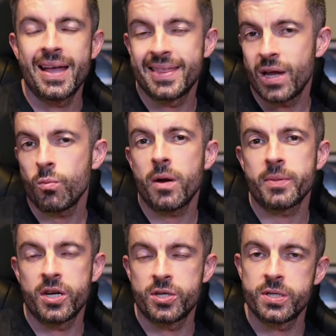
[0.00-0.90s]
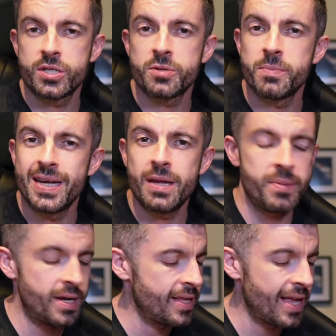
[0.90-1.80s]
then what I'm going to do is just
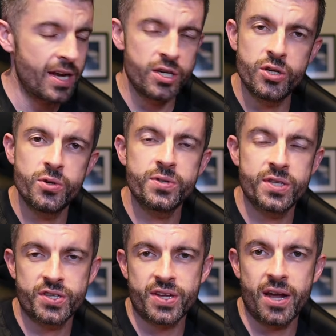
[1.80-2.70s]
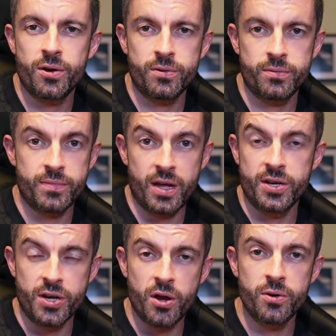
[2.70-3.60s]
manipulate that and use the scale that I
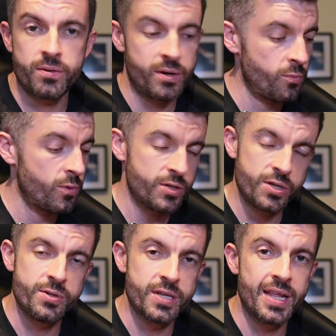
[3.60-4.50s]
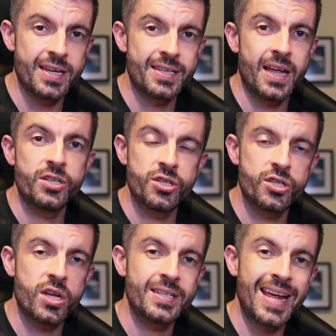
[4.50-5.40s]
know and want to use in this and
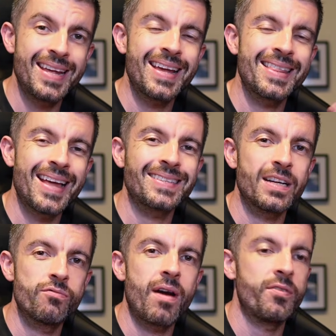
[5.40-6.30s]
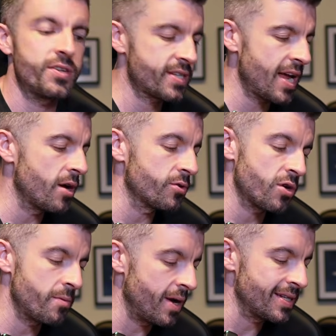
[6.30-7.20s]
just take that around the scale. So
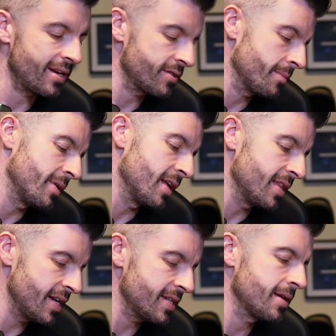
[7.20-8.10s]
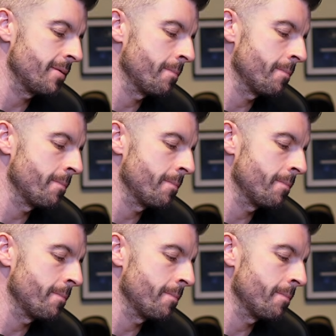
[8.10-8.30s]
it might sound something like this.